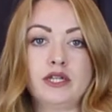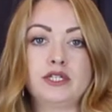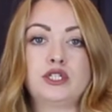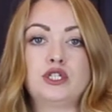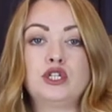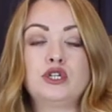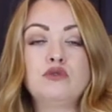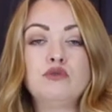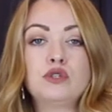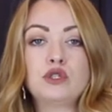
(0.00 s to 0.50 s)
It's
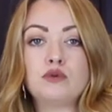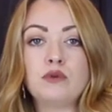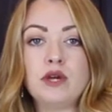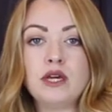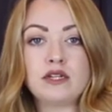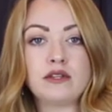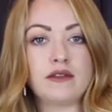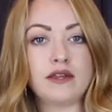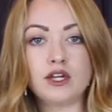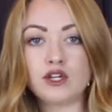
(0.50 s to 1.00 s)
too
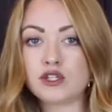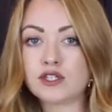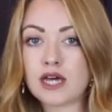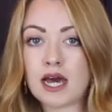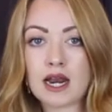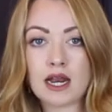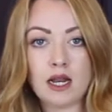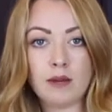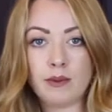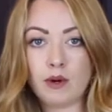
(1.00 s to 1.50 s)
sweet, and then you just
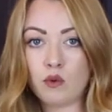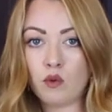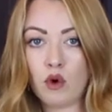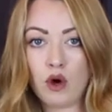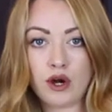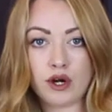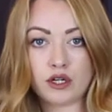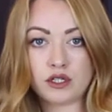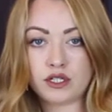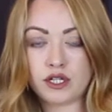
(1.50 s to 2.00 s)
add a little bit of
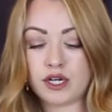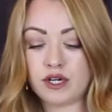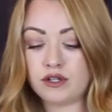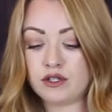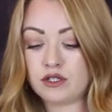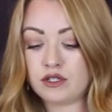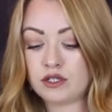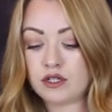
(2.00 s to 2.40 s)
water to,